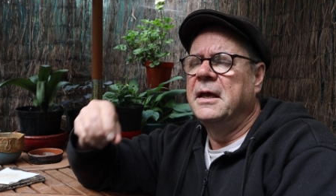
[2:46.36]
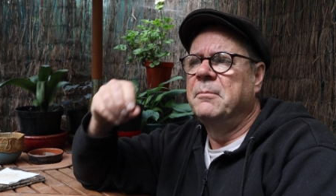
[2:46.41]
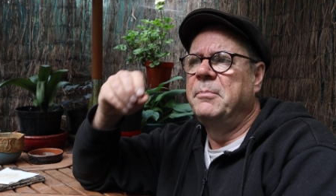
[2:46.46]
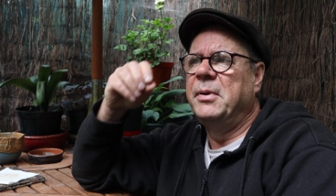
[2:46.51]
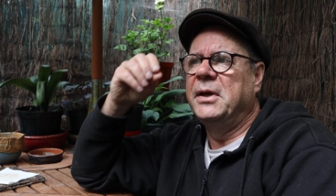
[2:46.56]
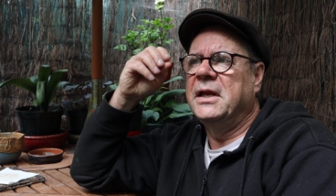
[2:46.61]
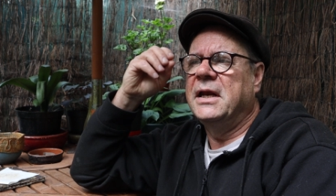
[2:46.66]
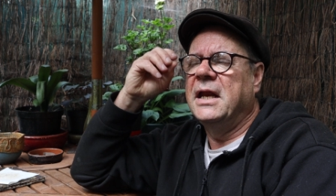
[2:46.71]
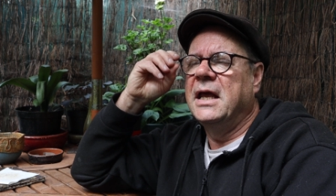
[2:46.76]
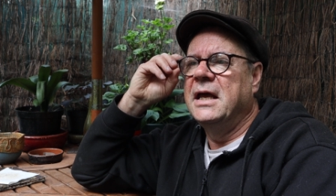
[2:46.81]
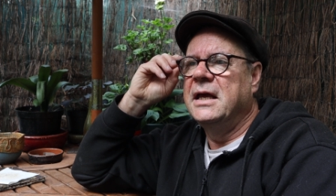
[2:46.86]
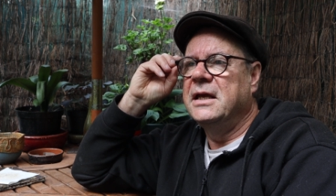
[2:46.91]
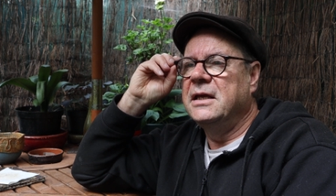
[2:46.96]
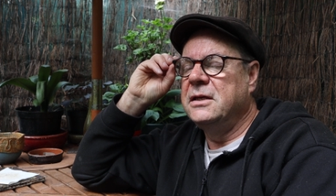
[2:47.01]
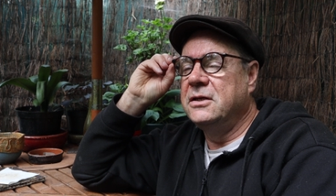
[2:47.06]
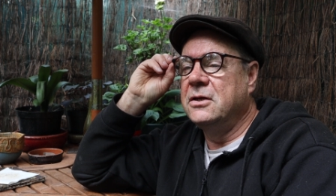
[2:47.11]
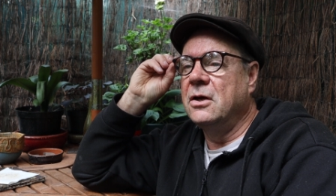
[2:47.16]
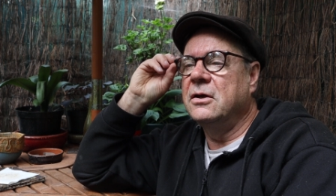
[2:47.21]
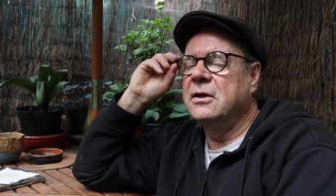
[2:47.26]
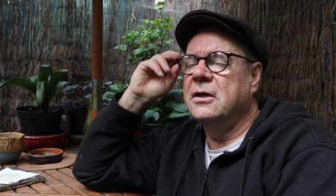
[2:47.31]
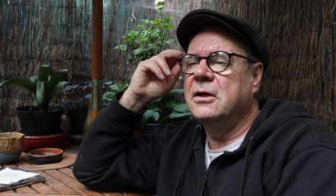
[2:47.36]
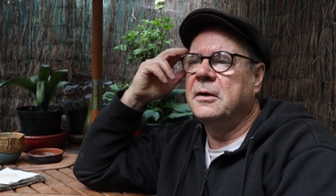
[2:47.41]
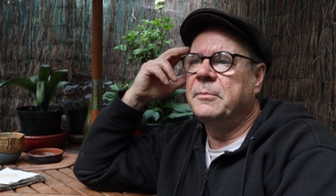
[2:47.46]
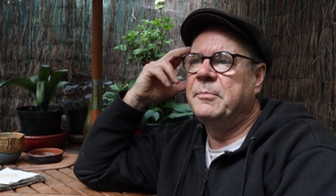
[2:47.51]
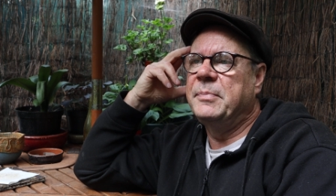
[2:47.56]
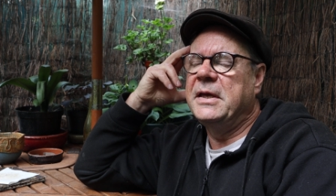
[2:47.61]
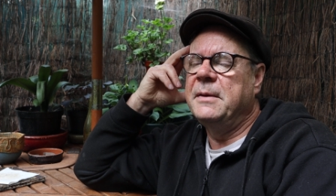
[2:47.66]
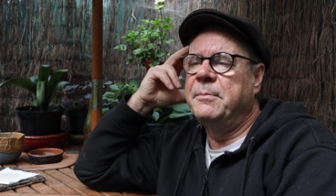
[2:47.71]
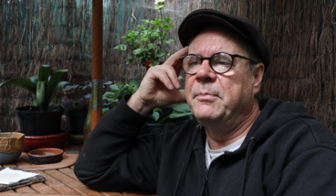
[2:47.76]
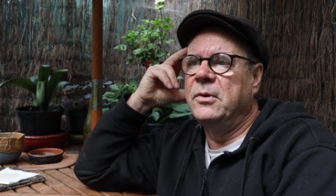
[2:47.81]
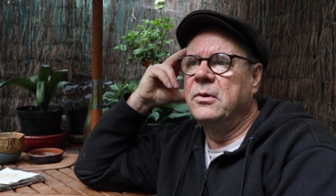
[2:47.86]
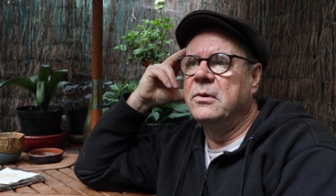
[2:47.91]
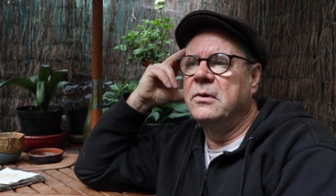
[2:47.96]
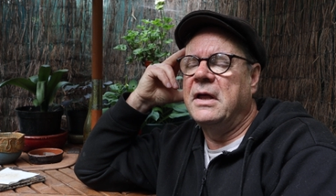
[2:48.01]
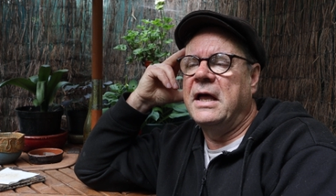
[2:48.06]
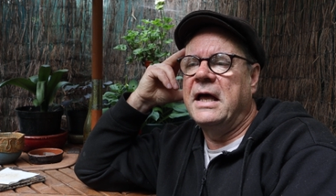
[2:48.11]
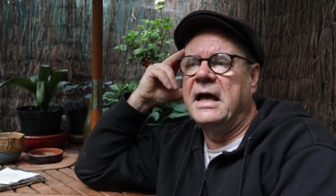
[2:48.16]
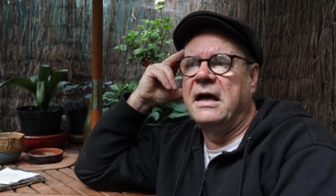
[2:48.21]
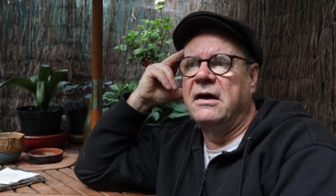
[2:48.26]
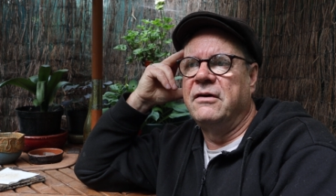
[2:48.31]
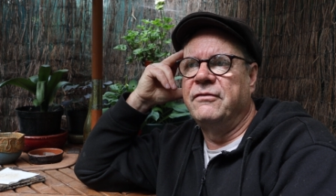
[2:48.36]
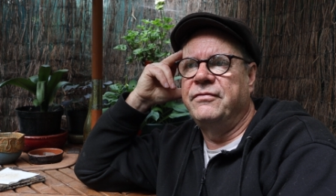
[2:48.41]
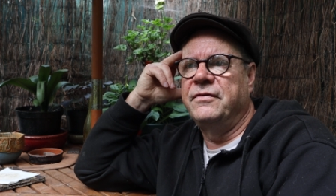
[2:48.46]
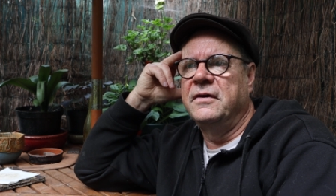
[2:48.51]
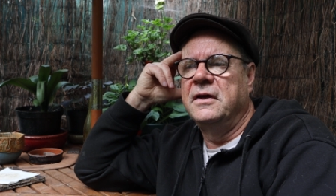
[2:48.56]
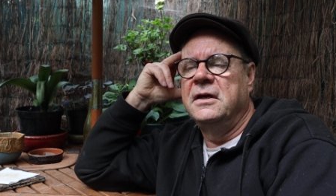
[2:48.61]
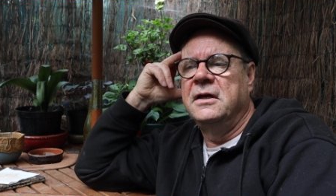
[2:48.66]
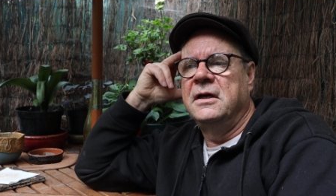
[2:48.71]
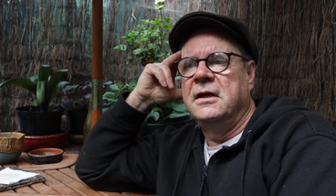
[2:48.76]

But younger people have